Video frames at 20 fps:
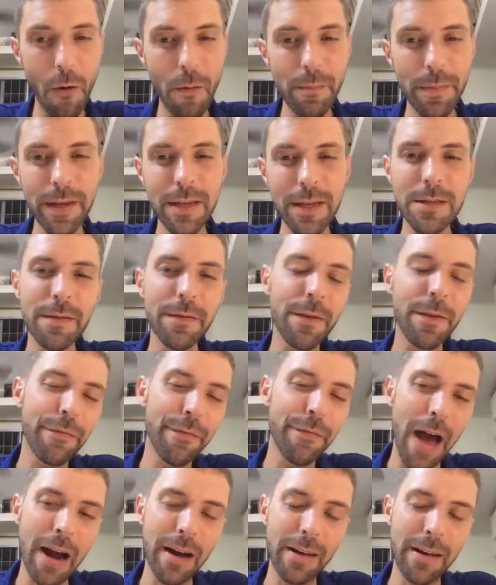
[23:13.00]
because of the
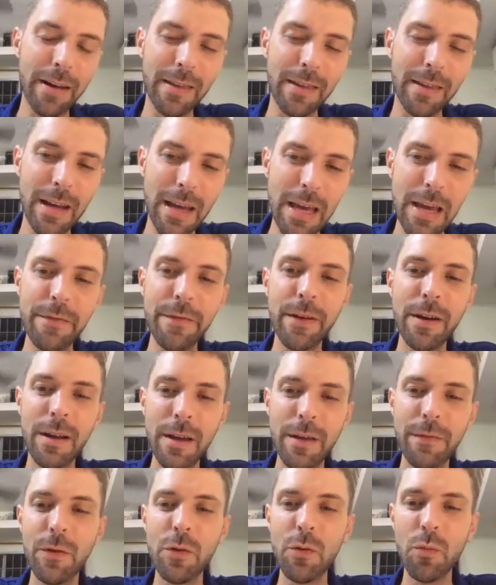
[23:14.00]
fact that even
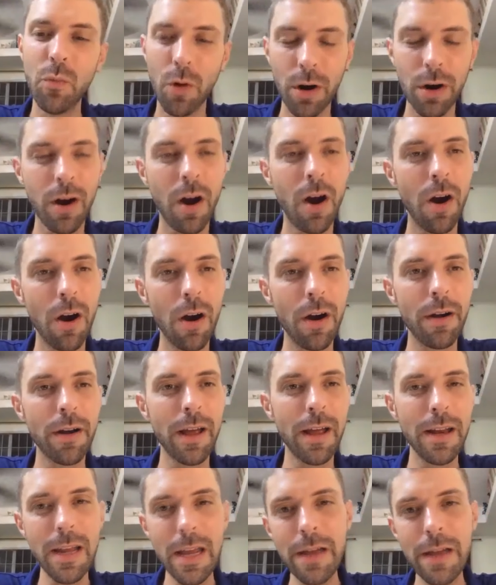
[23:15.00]
if you work hard
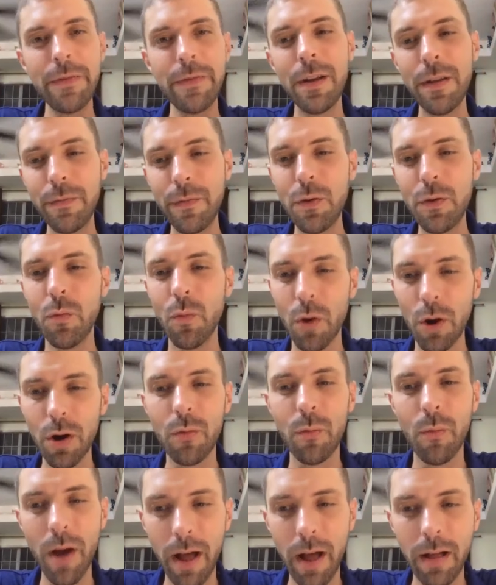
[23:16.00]
and even if you work
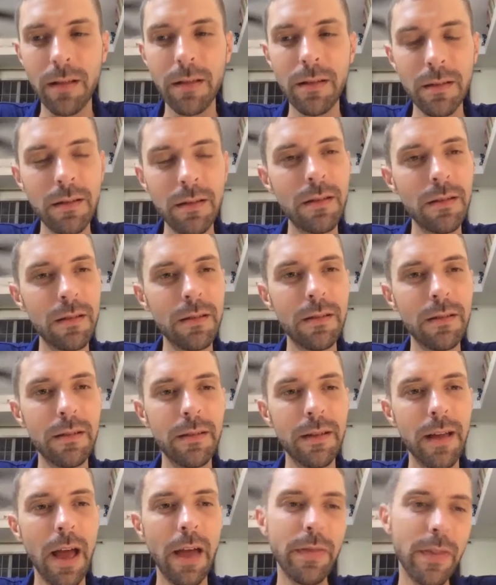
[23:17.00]
well,
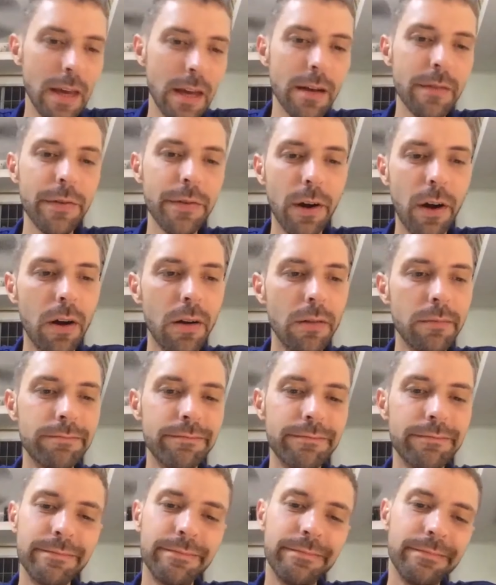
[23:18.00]
at the end of it
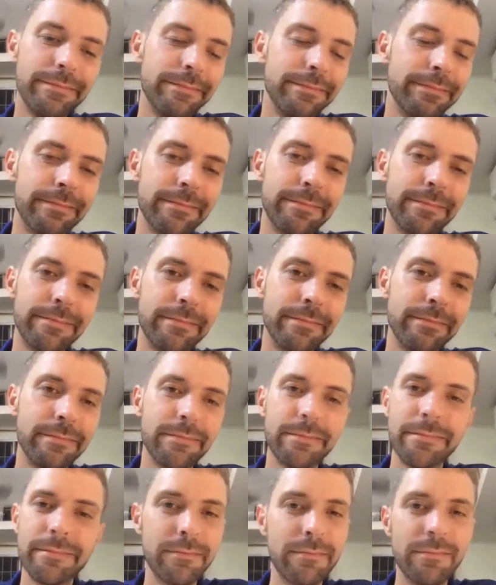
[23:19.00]
all,
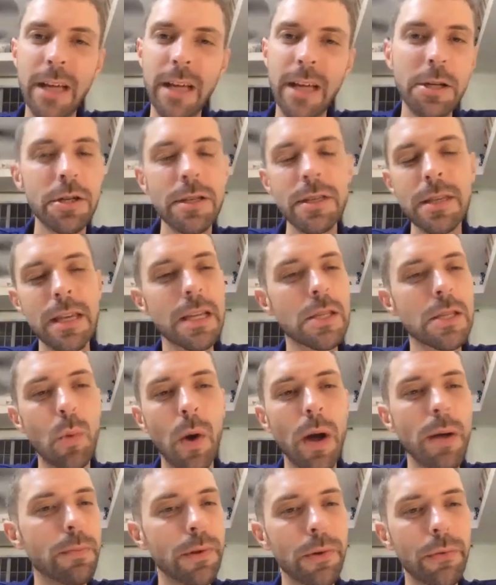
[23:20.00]
it just gets
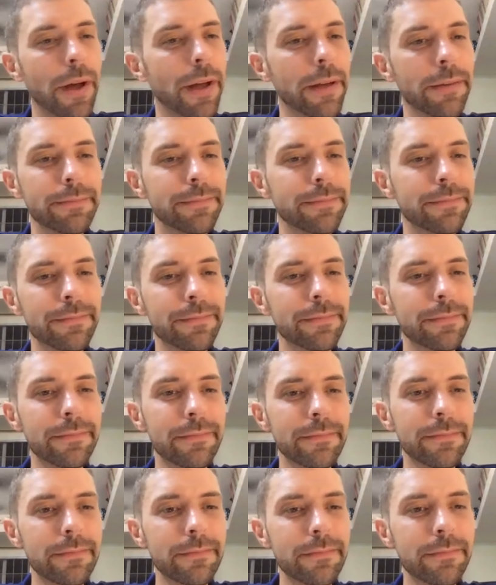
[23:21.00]
wiped
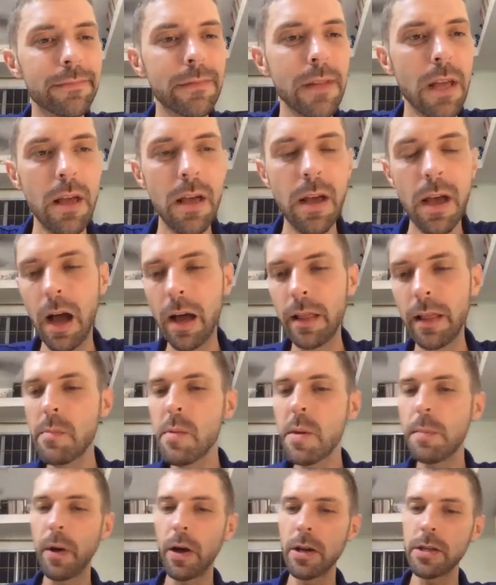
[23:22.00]
away. Let
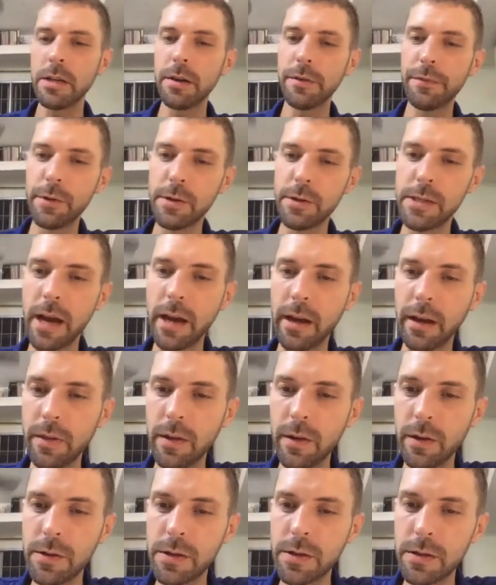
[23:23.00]
me pause here for a second.
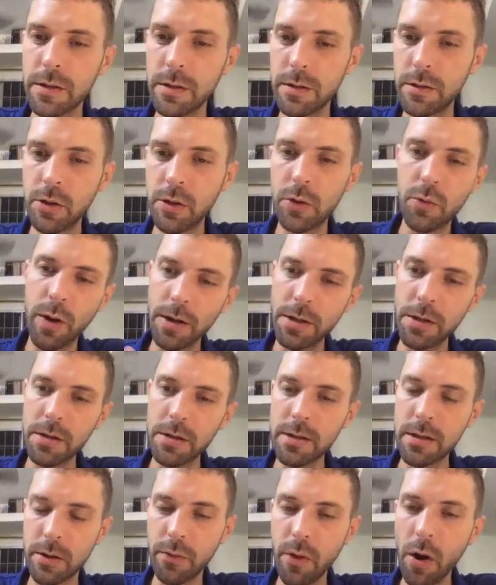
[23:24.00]
There's 2
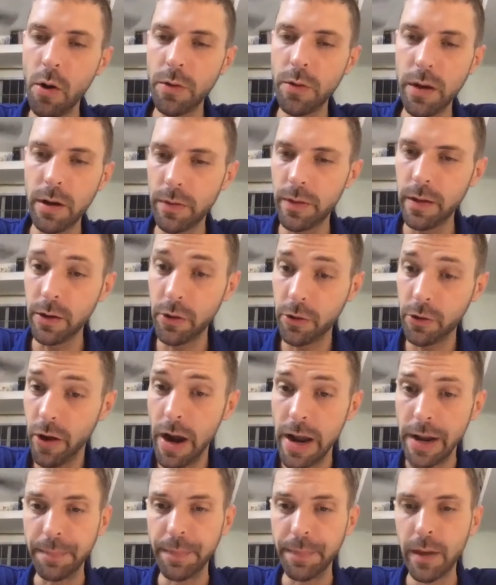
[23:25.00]
questions in a row here that are
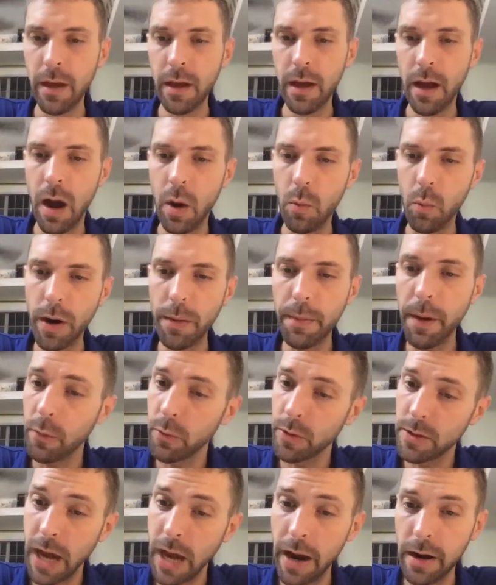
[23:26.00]
great. What about
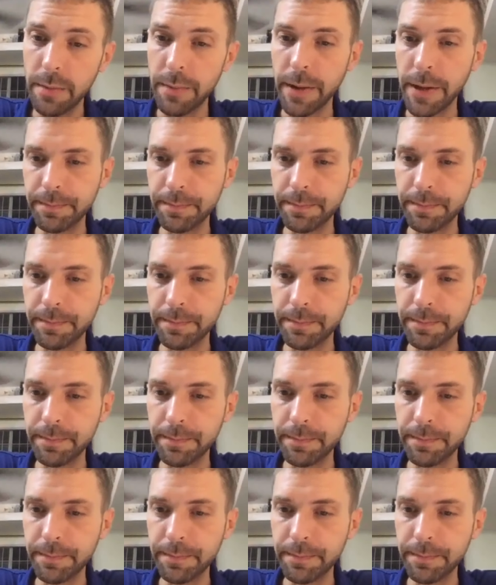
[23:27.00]
retirement?